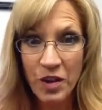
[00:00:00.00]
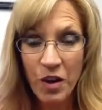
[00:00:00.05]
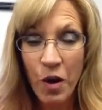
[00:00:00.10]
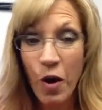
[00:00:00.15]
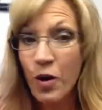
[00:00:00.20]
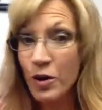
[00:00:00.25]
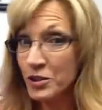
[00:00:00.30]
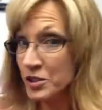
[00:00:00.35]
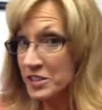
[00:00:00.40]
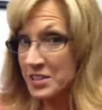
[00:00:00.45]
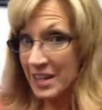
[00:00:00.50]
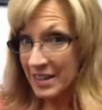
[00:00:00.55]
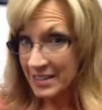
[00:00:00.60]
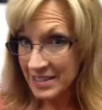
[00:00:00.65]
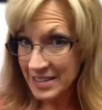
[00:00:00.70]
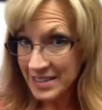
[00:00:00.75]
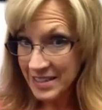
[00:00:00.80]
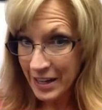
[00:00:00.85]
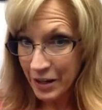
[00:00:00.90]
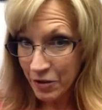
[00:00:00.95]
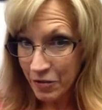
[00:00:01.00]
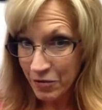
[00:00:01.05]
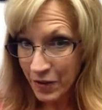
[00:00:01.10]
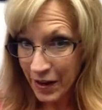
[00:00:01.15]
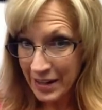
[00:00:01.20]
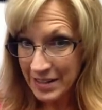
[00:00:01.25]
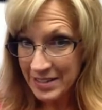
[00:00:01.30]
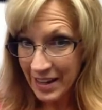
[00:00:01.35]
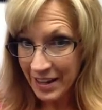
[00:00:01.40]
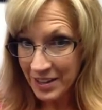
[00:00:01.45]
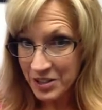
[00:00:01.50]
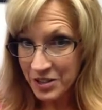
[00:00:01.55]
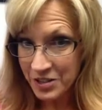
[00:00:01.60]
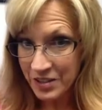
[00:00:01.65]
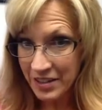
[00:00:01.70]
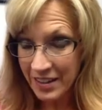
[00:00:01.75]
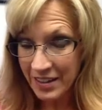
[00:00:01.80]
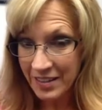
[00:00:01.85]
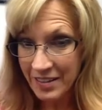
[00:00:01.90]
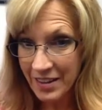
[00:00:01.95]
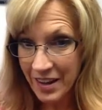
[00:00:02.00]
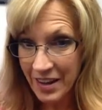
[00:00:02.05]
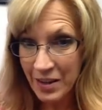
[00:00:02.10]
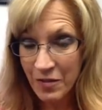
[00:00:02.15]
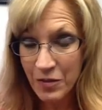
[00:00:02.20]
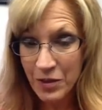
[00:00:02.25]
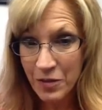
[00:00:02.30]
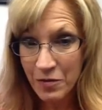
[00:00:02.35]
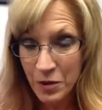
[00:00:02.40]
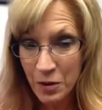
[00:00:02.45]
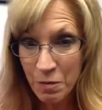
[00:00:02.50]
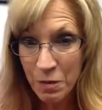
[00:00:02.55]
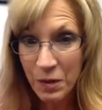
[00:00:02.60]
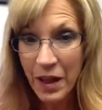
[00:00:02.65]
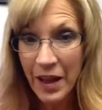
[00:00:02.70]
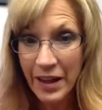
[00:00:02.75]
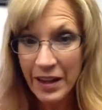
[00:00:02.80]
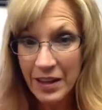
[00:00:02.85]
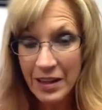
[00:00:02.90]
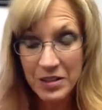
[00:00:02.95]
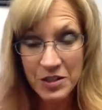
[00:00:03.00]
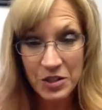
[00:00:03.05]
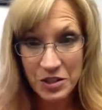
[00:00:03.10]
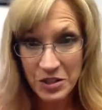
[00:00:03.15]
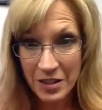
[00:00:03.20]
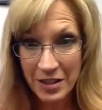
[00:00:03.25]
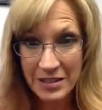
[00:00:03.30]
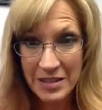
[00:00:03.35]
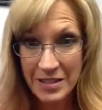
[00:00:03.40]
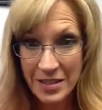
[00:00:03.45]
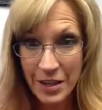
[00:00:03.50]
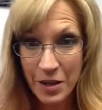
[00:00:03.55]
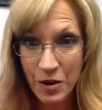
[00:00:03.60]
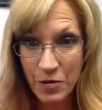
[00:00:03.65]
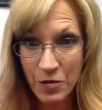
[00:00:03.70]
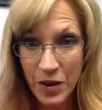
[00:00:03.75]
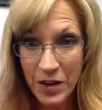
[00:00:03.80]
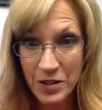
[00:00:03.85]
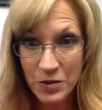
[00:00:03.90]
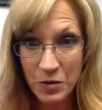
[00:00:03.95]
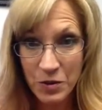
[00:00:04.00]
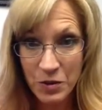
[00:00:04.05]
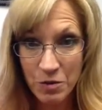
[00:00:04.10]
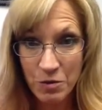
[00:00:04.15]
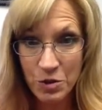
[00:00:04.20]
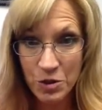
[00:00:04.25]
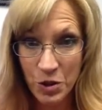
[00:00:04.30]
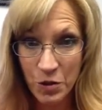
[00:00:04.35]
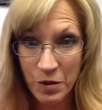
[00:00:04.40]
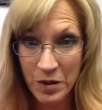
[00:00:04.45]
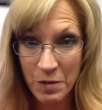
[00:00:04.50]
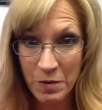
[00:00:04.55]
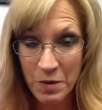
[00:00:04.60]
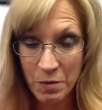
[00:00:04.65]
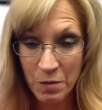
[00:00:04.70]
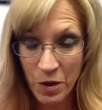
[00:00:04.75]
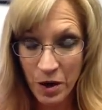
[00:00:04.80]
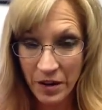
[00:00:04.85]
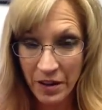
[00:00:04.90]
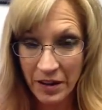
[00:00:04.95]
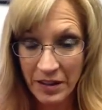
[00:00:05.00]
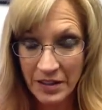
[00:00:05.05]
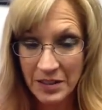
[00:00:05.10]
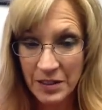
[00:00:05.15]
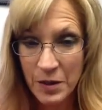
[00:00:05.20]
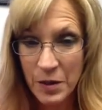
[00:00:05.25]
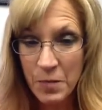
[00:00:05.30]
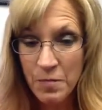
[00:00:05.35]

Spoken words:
or just like to see your face actually, not even if you're applying it, just like to see your face with you showing them the product.